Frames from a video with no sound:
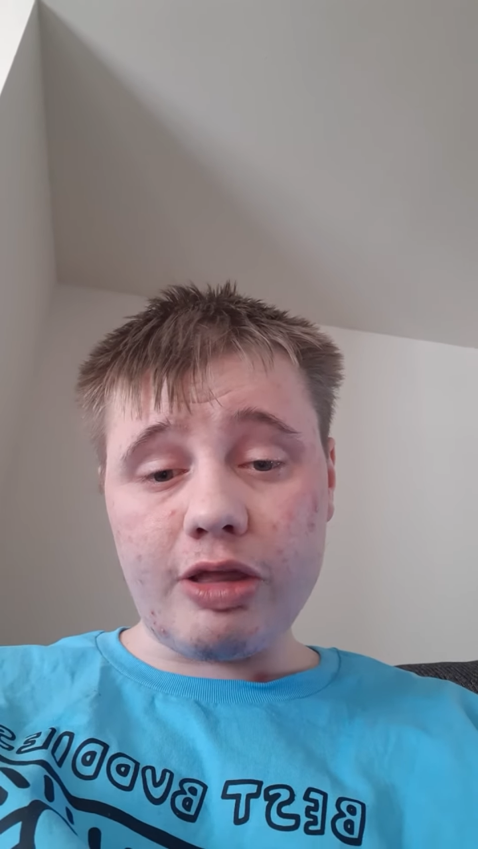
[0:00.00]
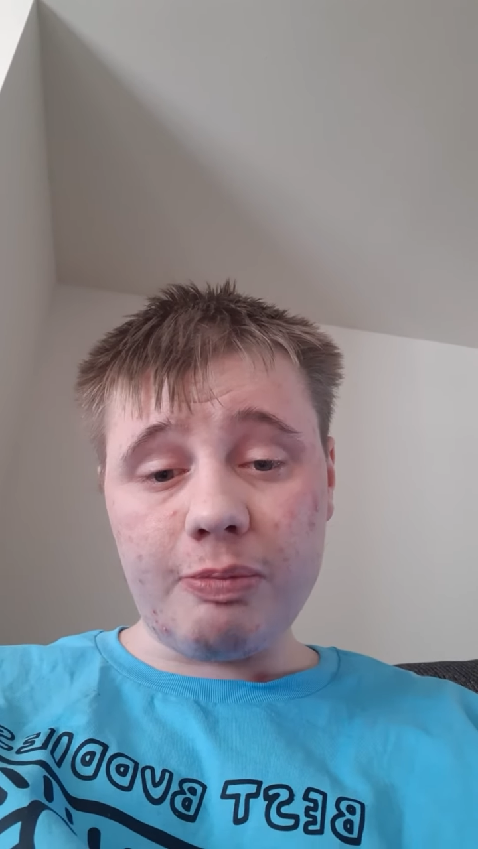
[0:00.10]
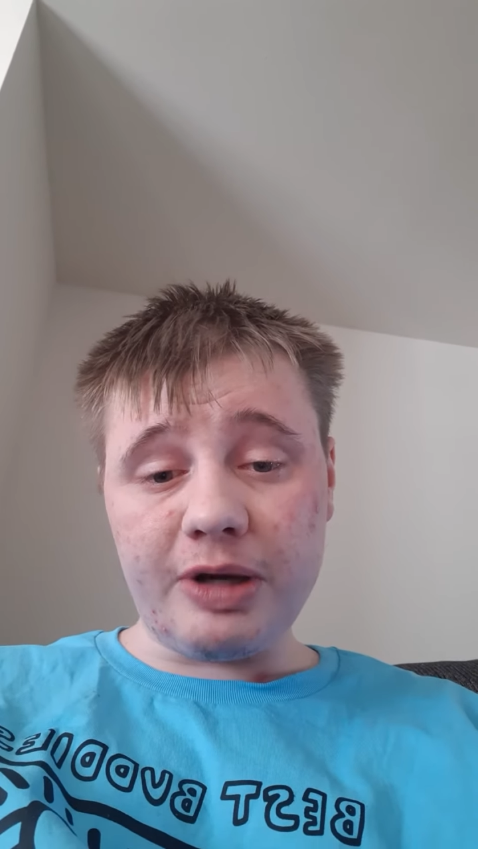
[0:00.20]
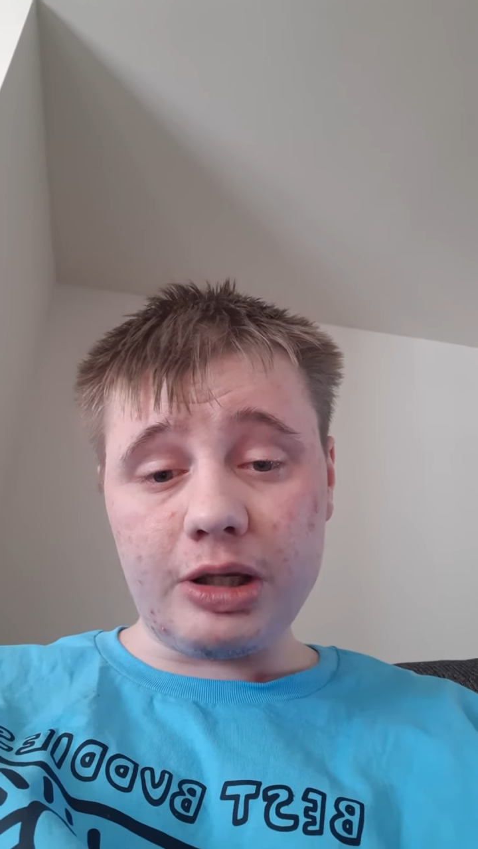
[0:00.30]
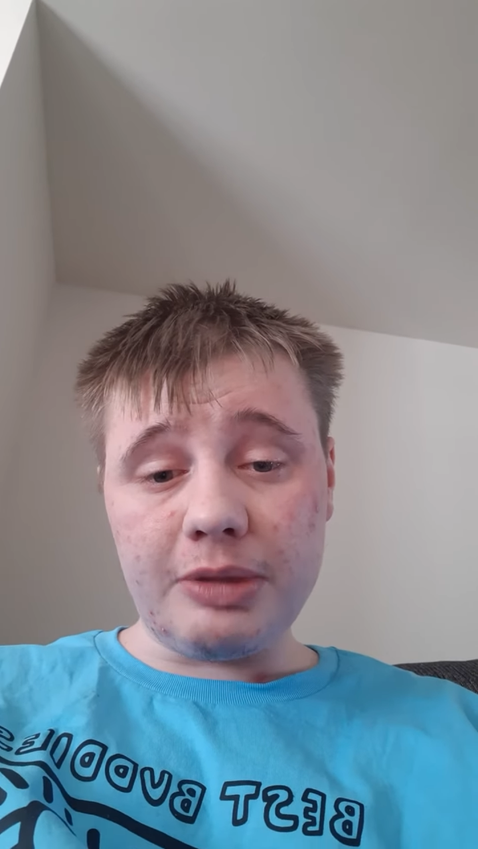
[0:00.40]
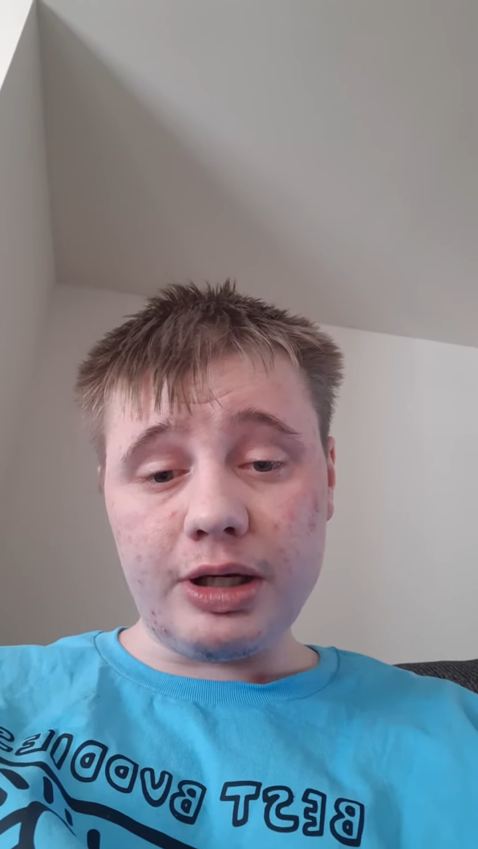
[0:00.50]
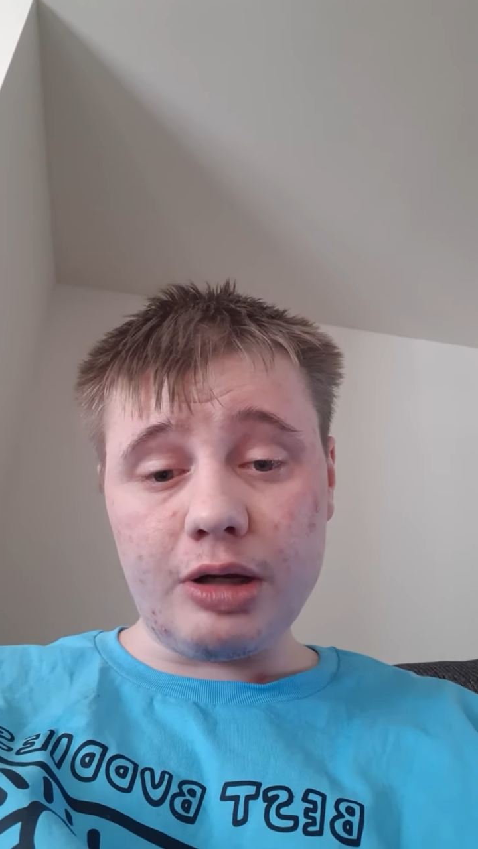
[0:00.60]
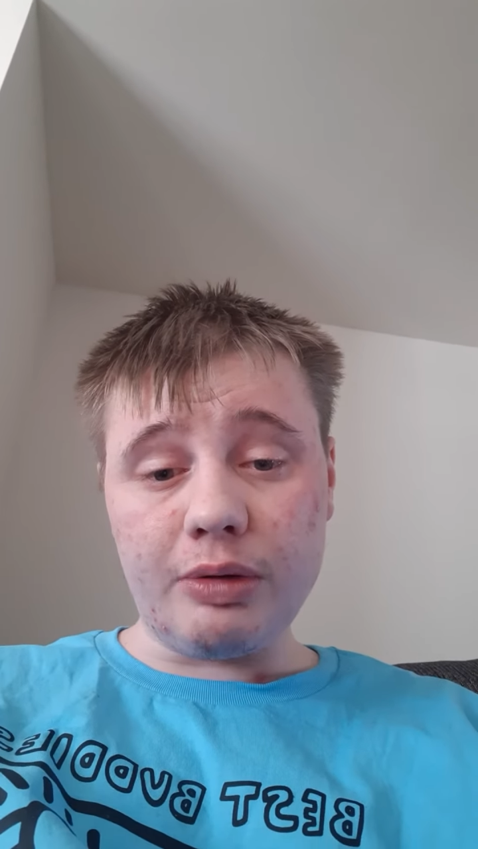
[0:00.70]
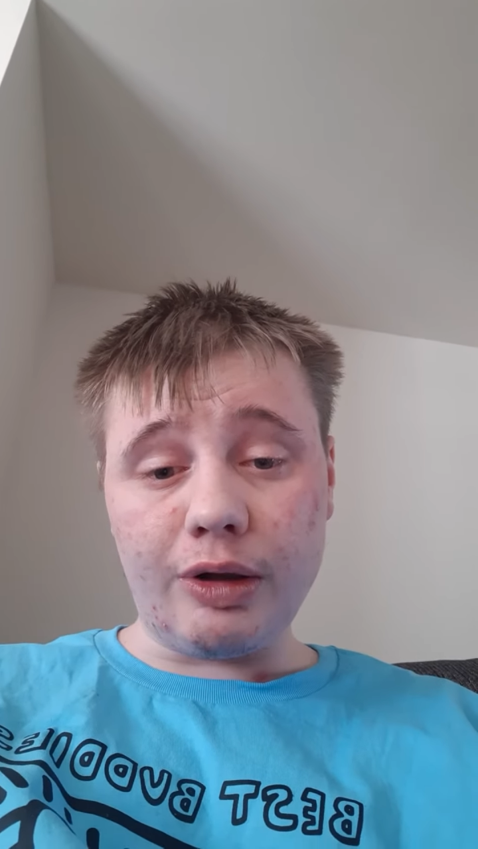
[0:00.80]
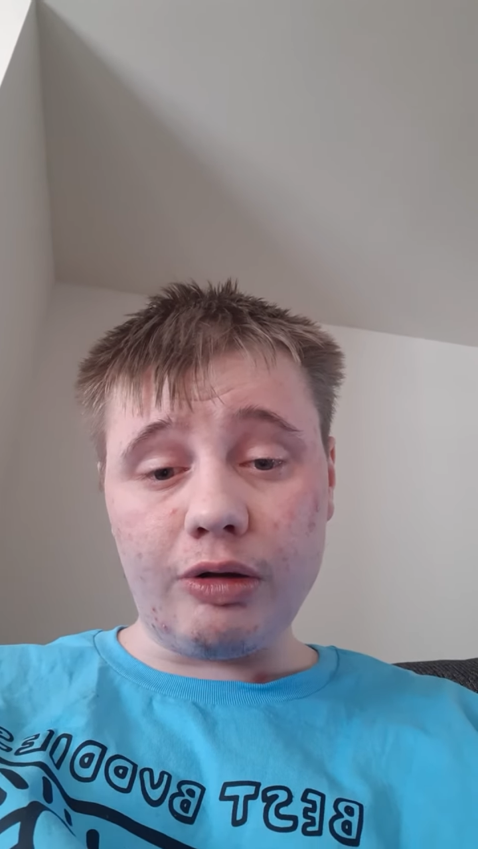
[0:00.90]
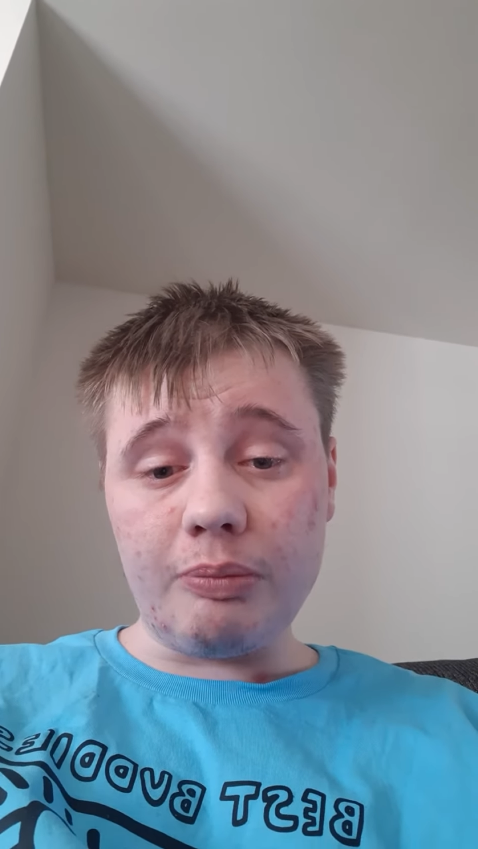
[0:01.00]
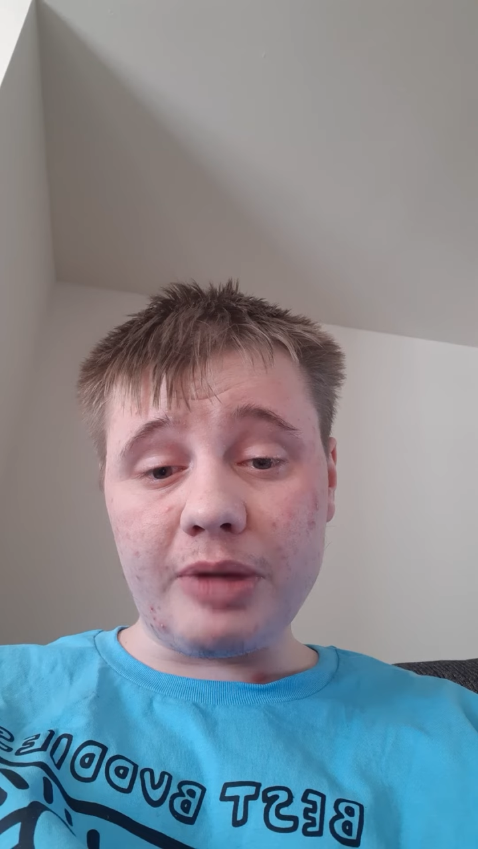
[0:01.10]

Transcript: Spider-Man No Way Home